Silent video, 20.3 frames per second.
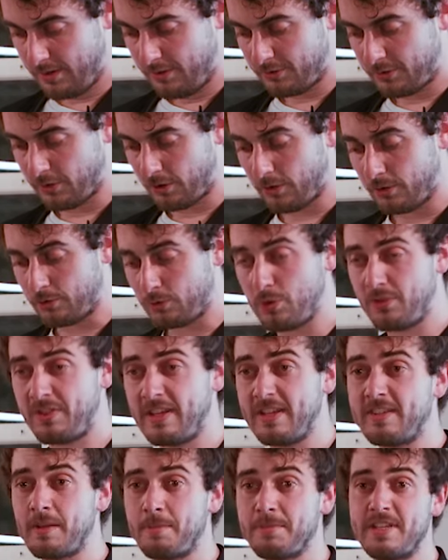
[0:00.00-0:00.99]
So do you
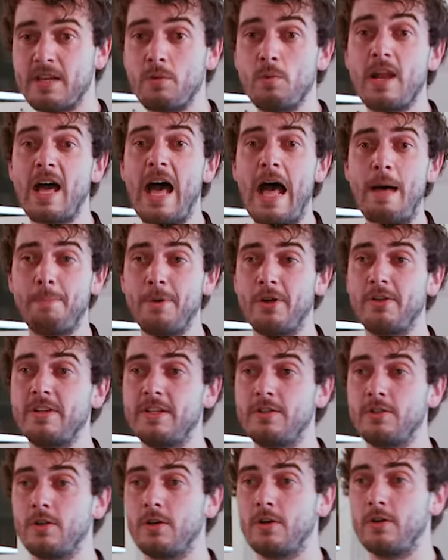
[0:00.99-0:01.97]
think something will happen
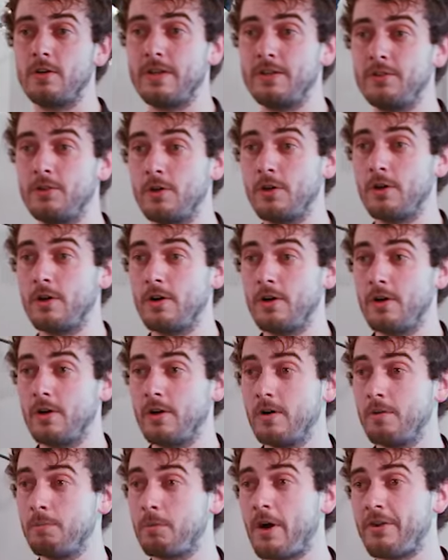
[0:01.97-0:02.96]
in
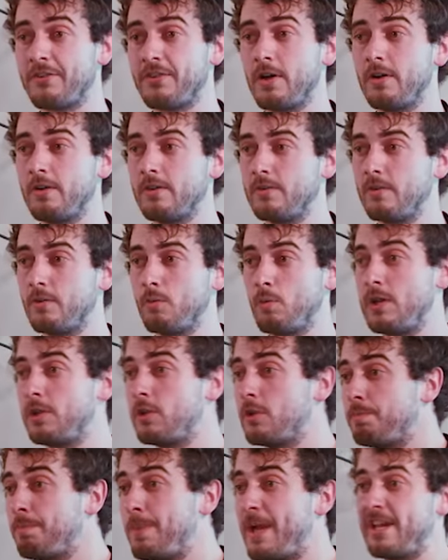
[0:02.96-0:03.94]
the browser? Will
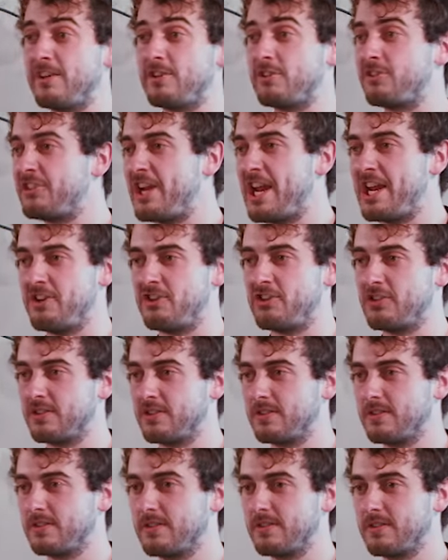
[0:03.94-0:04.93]
the page change?
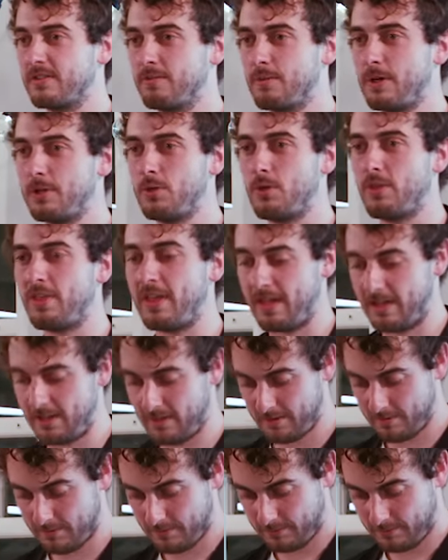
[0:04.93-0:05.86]
What do you think?